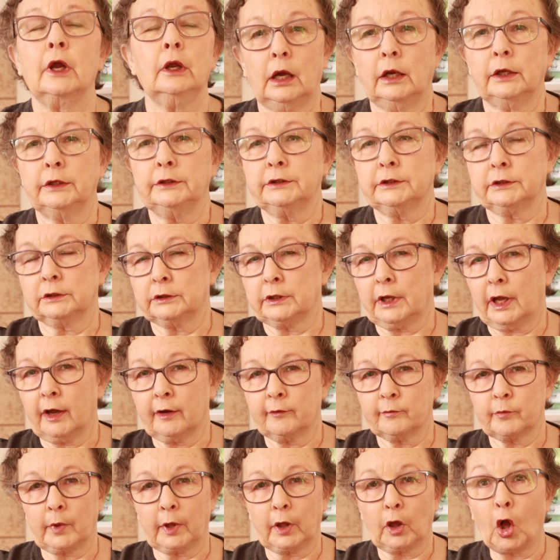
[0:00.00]
I didn't
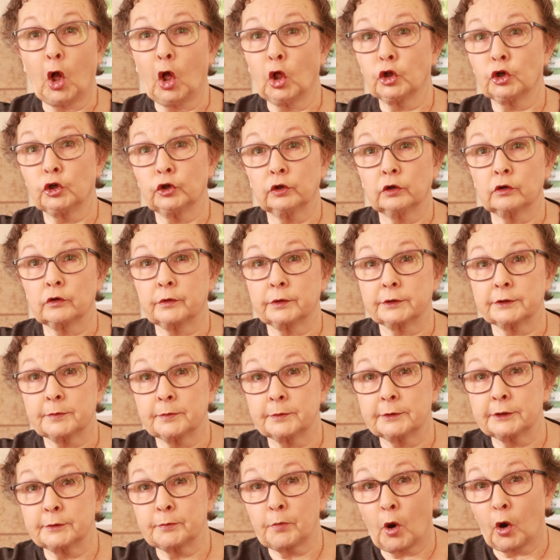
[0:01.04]
have my all-girl
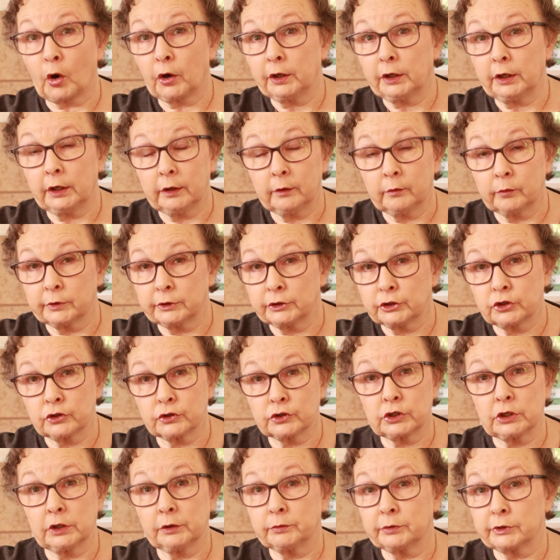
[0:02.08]
Christmas party, which
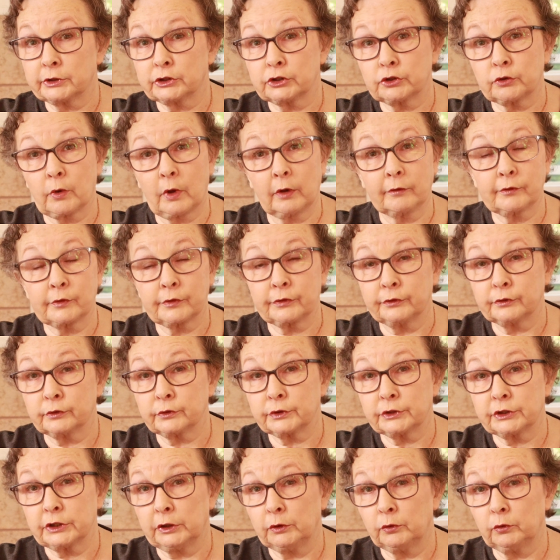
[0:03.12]
usually was 12 or
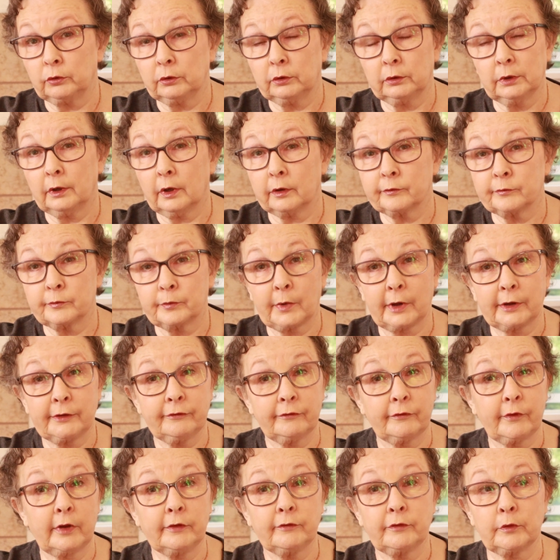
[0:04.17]
13 of my
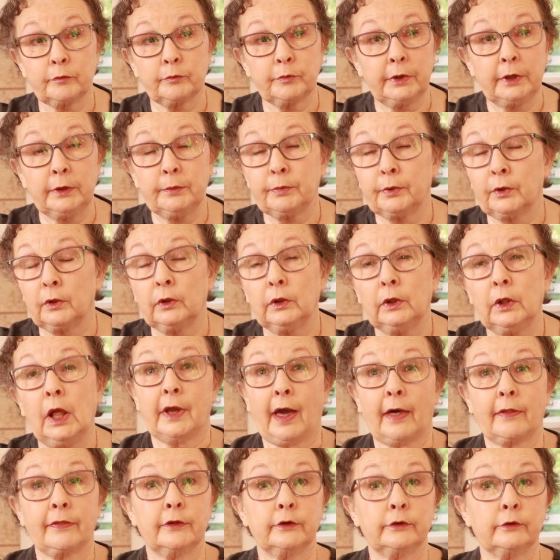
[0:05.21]
favorite people
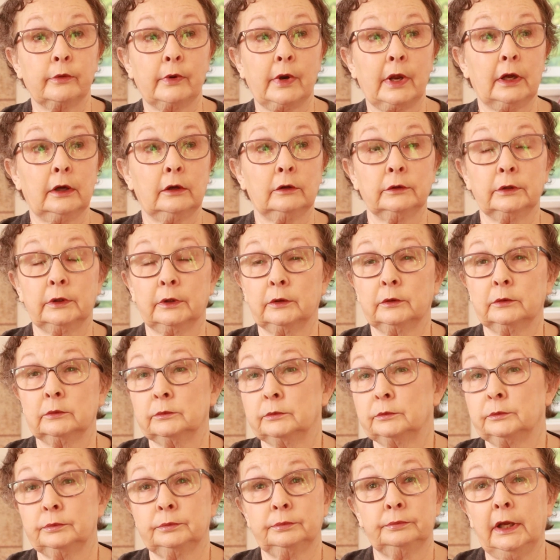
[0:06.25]
gathered around
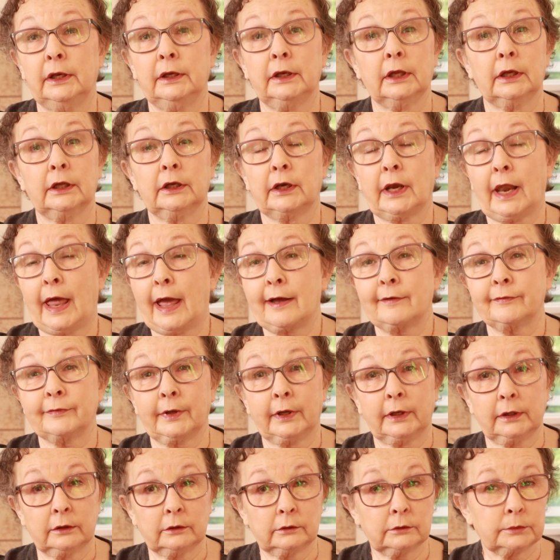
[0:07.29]
and eating and
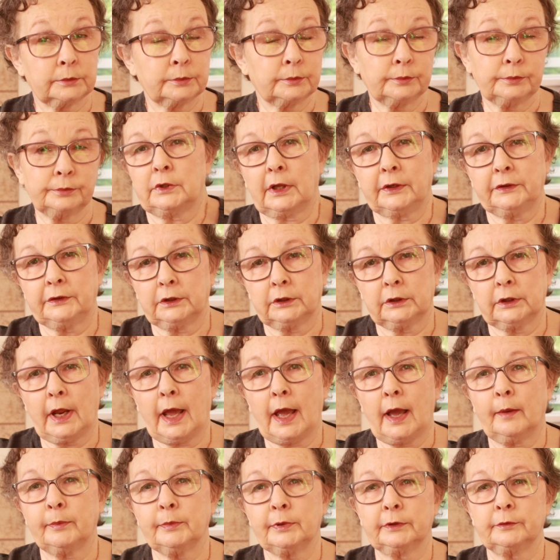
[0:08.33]
laughing, and that didn't
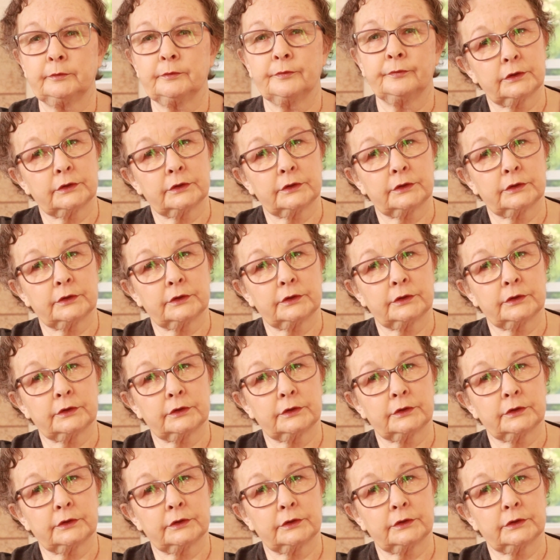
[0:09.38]
happen.